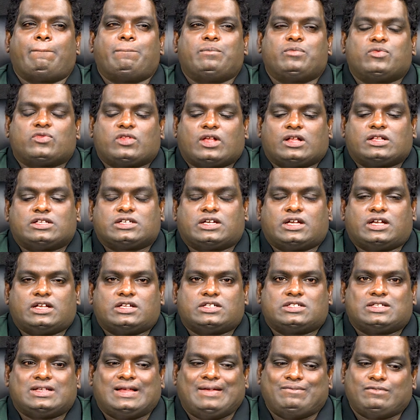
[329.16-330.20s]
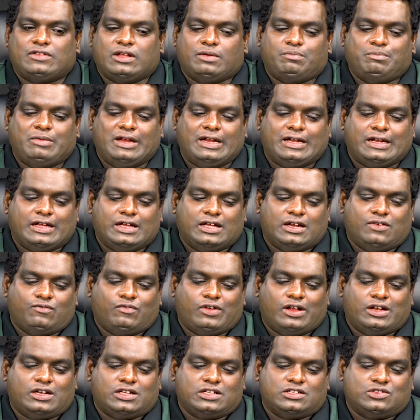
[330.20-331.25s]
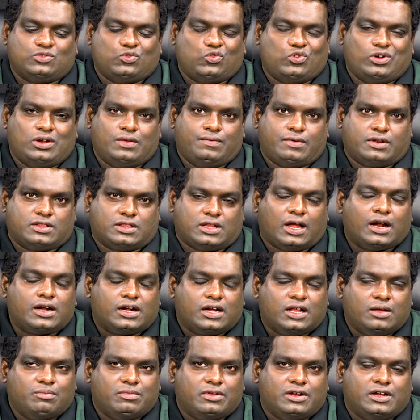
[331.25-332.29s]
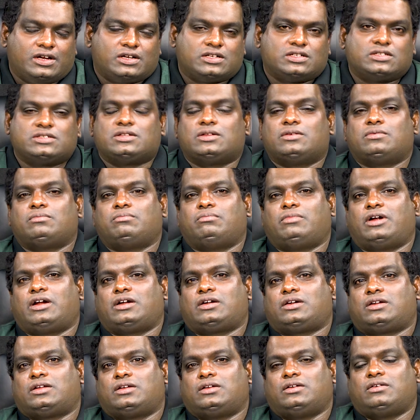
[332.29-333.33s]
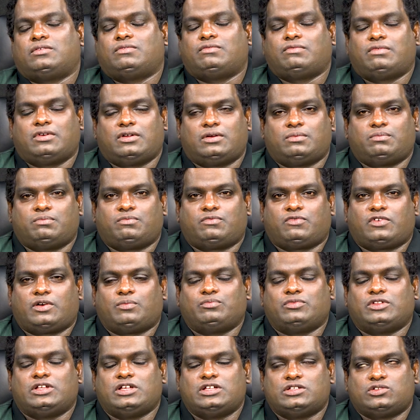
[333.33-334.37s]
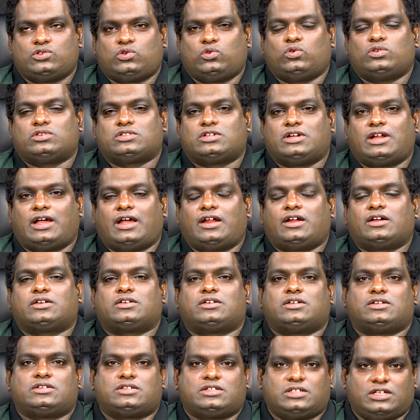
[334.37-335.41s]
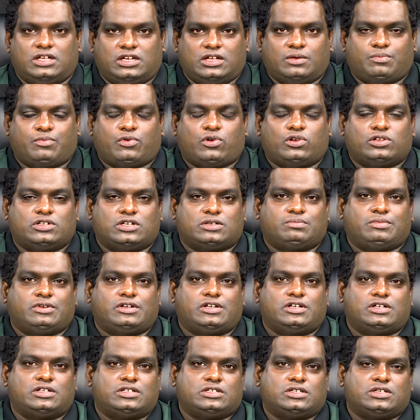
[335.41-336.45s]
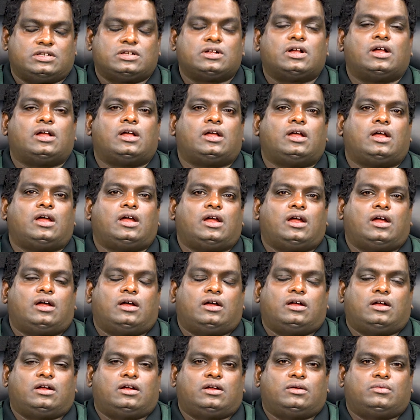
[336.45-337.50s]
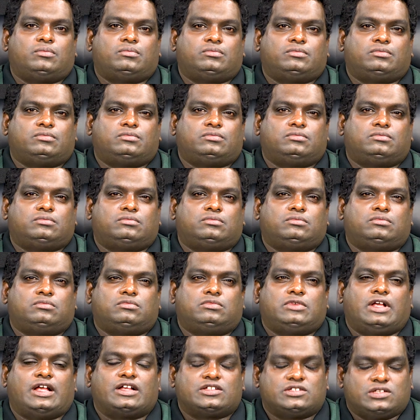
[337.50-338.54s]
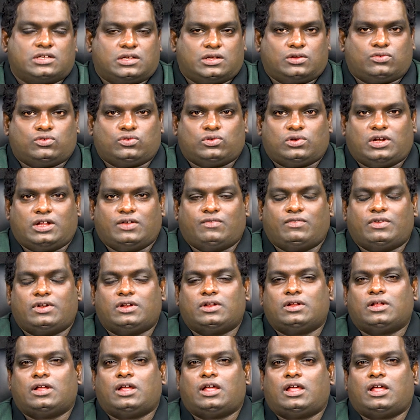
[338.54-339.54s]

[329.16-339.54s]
in such case, if the meeting invite is only for thirty minutes, but from, from these roles, director, senior project manager, um, executive level,